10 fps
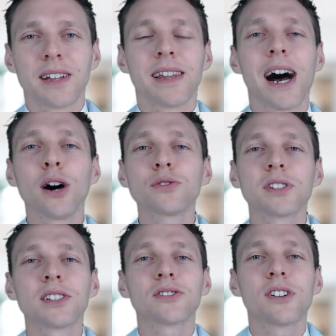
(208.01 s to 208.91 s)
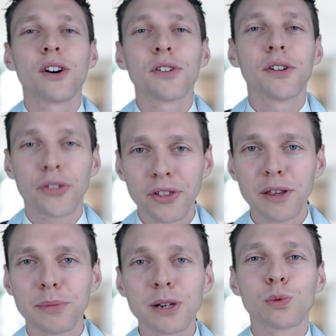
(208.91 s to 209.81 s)
The house is called a
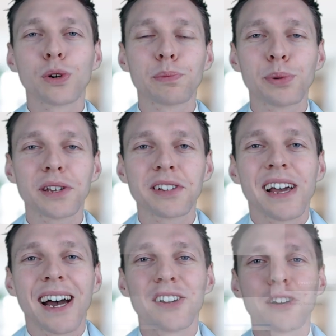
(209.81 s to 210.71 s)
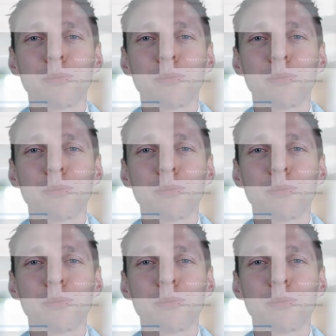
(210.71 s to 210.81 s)
theme in WordPress and there are